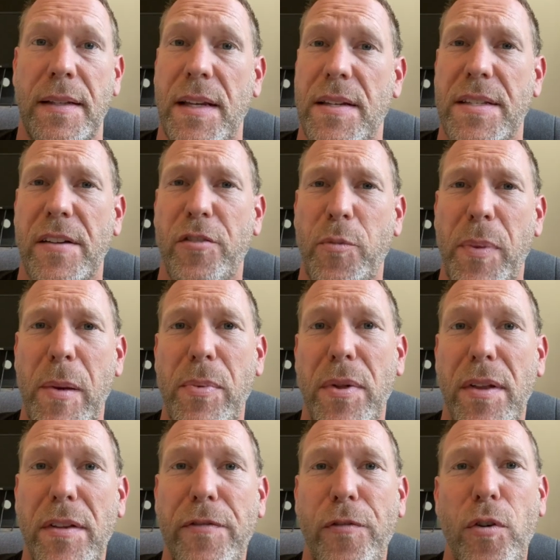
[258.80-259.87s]
Now, several people
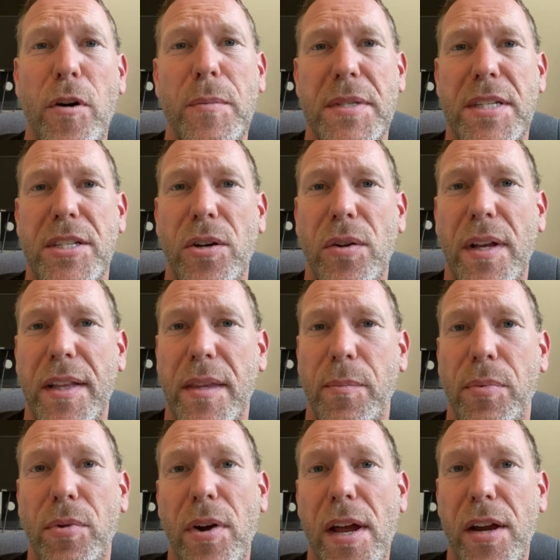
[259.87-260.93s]
on the forums that don't like the
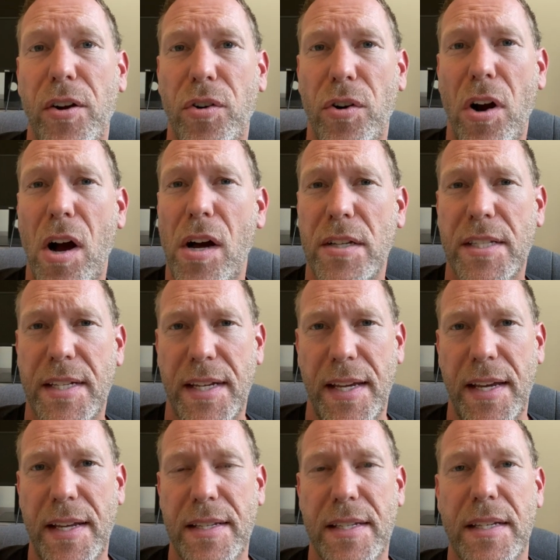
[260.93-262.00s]
Brey-Krause
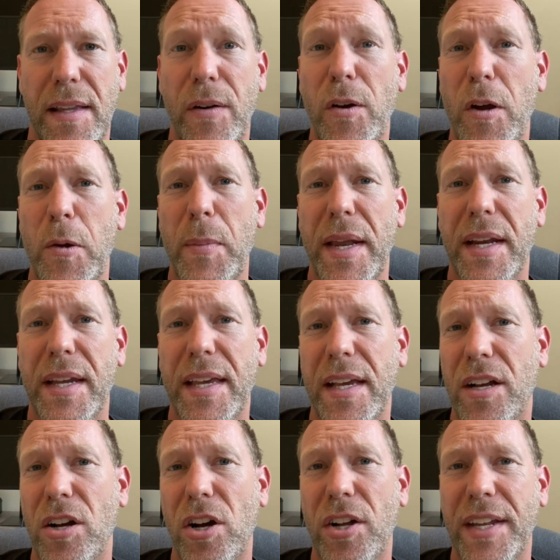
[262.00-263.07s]
kit, they recommend a
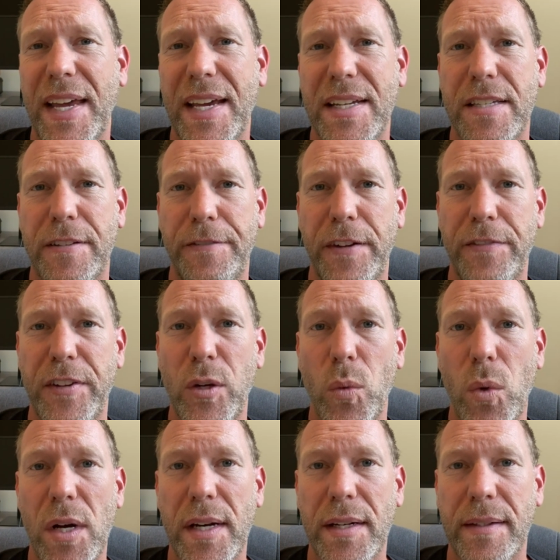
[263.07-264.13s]
kit called X
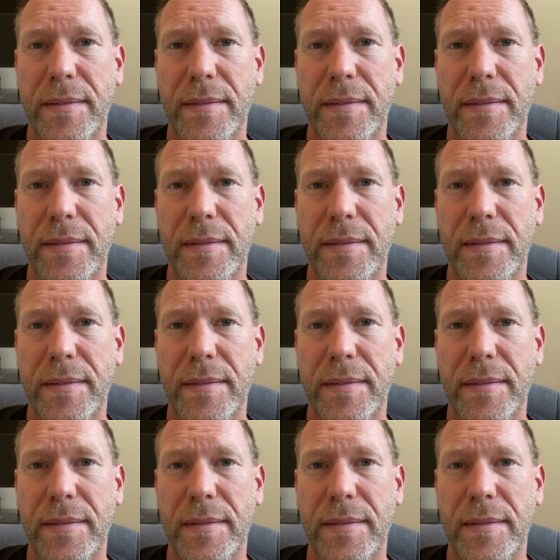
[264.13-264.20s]
fifty-one.